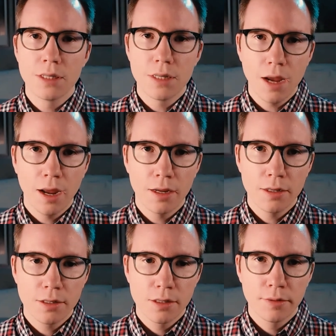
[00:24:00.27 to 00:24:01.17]

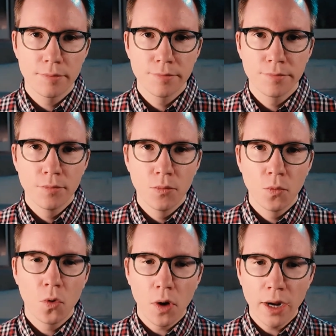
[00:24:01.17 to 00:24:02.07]
size.
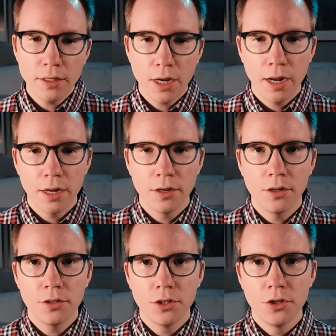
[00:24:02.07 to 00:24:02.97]

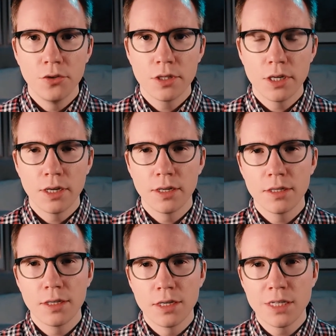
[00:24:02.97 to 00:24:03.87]
Quantile
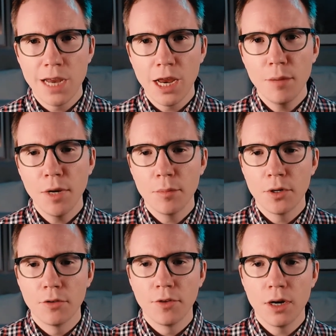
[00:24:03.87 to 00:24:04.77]
uses the same
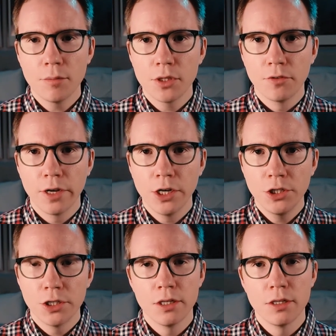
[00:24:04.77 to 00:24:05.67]
number of
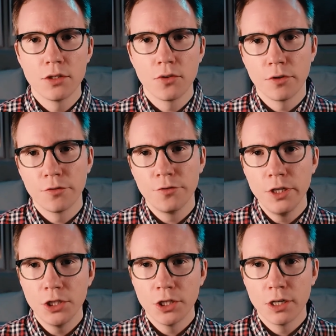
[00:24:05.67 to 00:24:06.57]
observations or
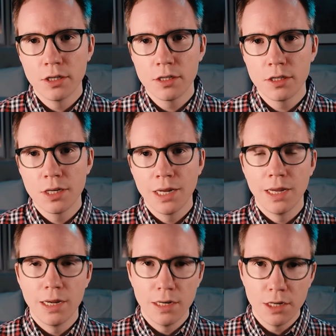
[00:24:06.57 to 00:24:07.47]
features
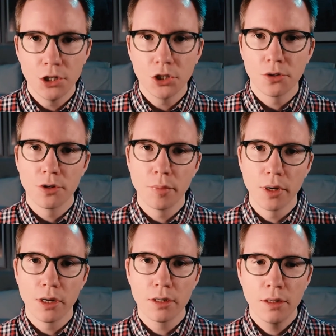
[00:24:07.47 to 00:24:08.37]
in each
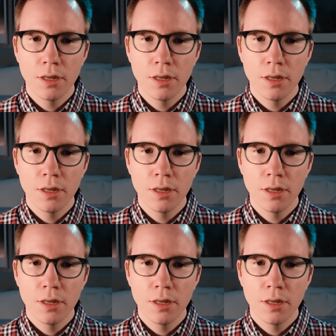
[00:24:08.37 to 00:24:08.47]
grouping,